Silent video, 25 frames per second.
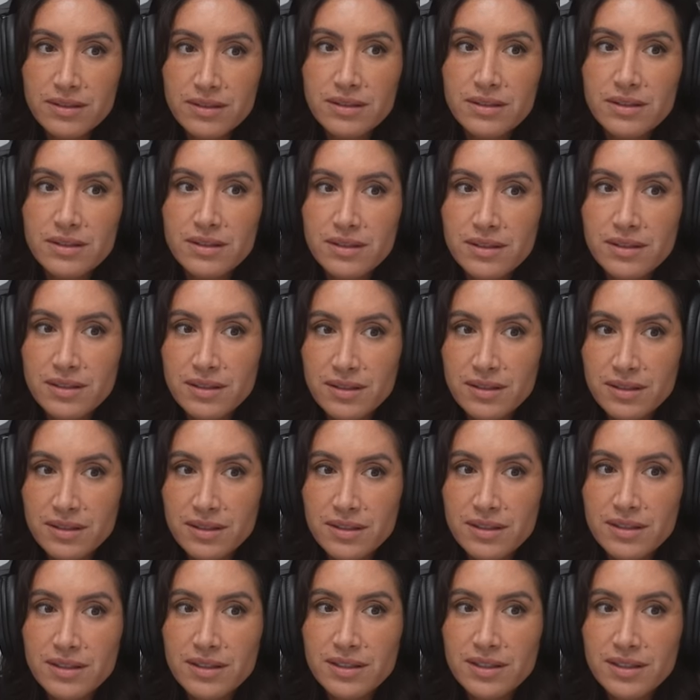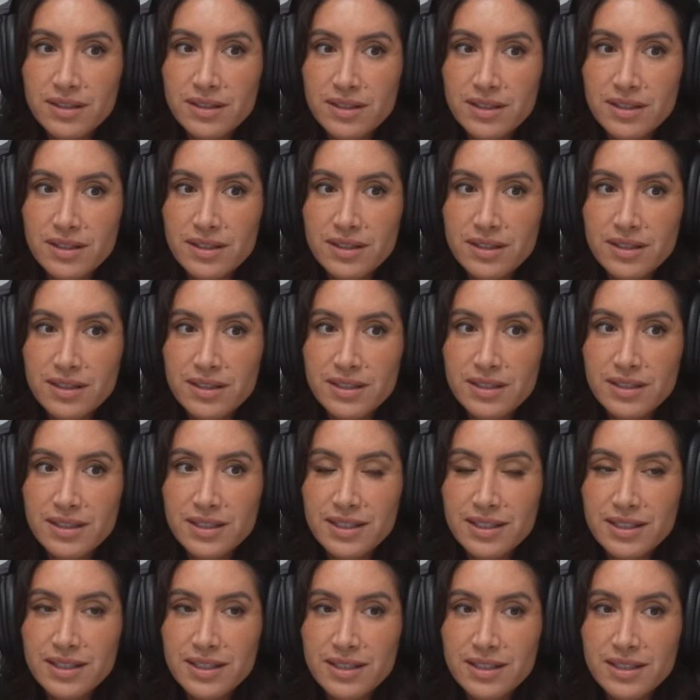
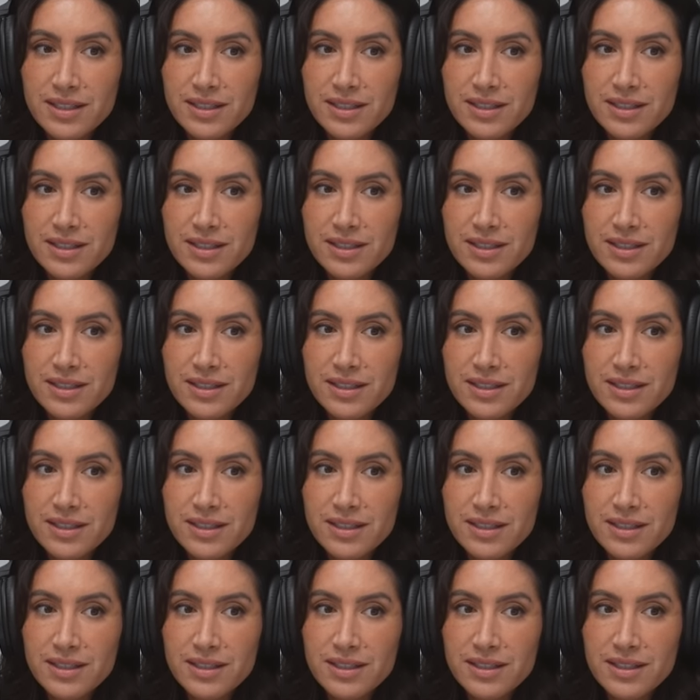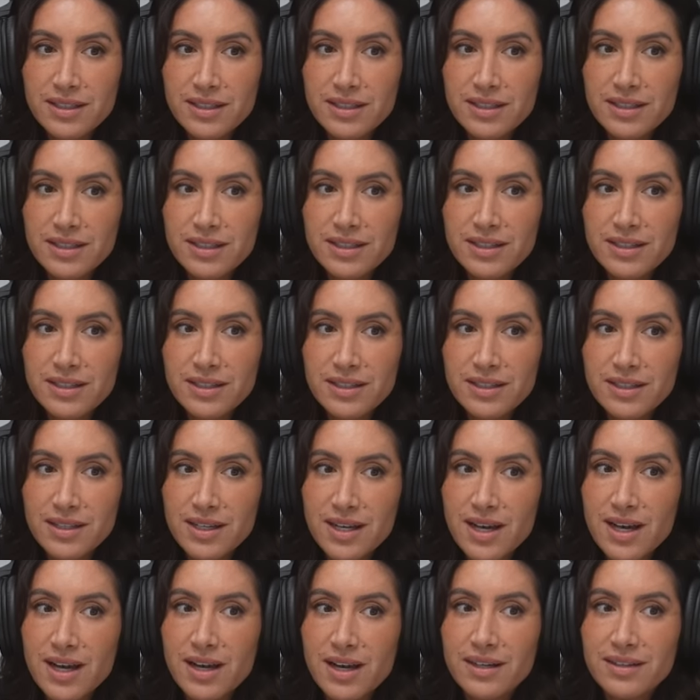
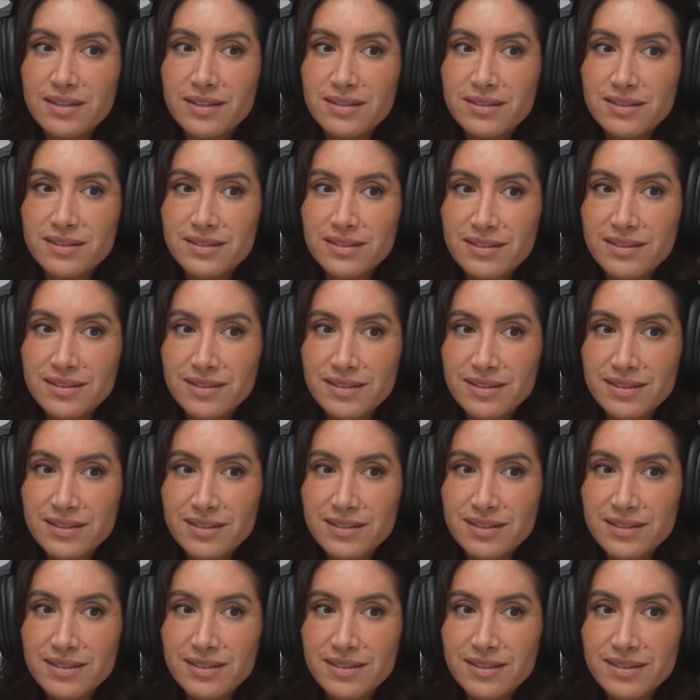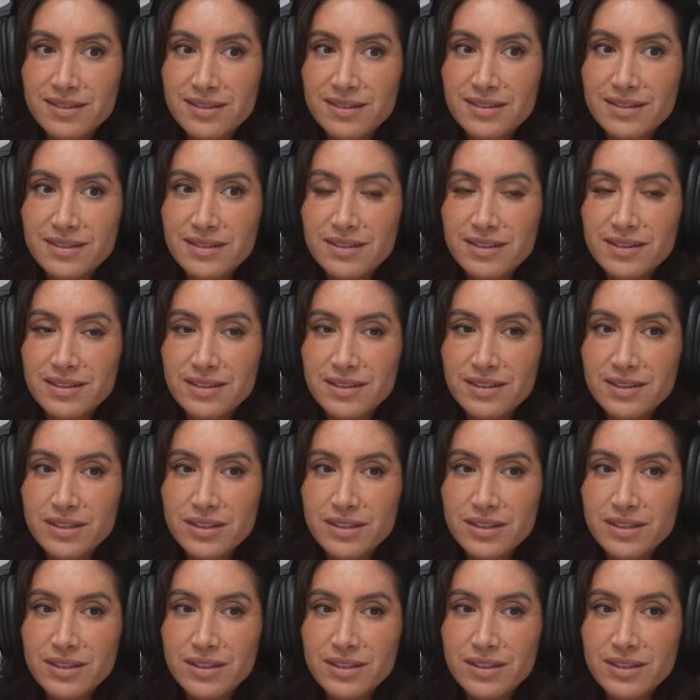No words are spoken by the person on screen.